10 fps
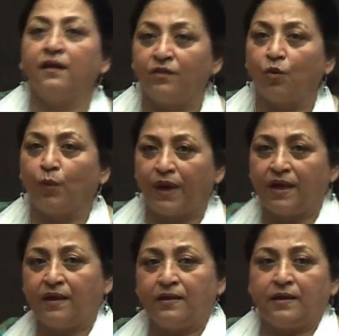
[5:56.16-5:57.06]
in the
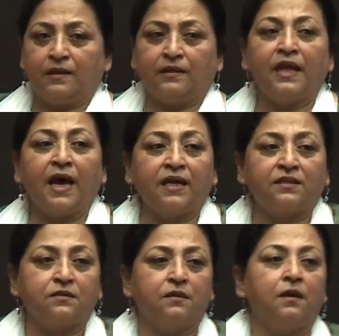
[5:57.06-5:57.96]
way
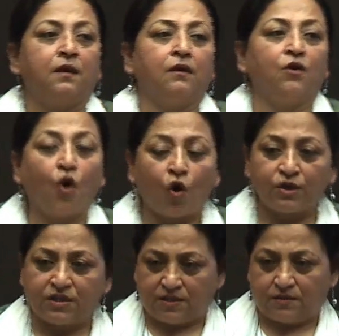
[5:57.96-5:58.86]
that
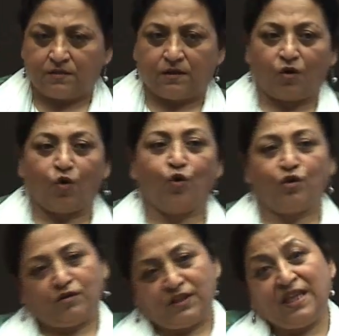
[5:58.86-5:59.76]
gods
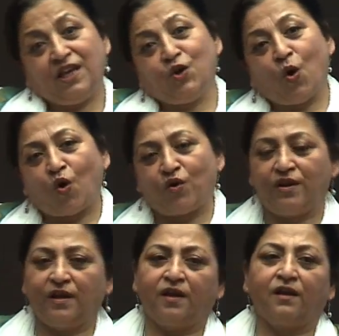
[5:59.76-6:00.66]
or the god